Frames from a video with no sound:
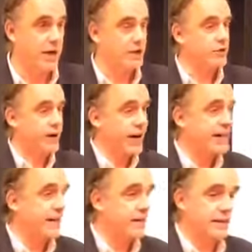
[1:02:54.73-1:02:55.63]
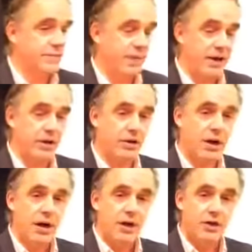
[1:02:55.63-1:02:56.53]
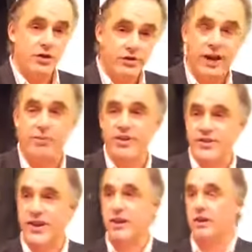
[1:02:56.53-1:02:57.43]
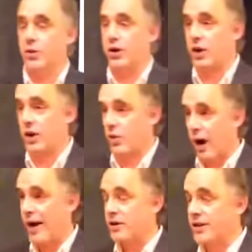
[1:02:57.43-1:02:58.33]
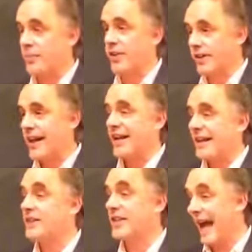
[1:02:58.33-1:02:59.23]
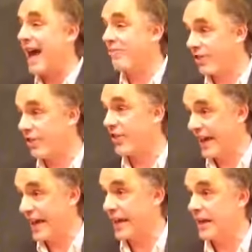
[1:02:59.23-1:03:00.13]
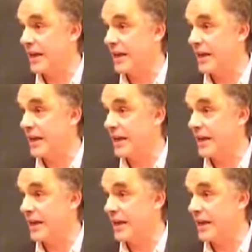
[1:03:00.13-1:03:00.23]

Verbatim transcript: And so the idea is it's better to develop the skill to acquire something than it is to have the thing.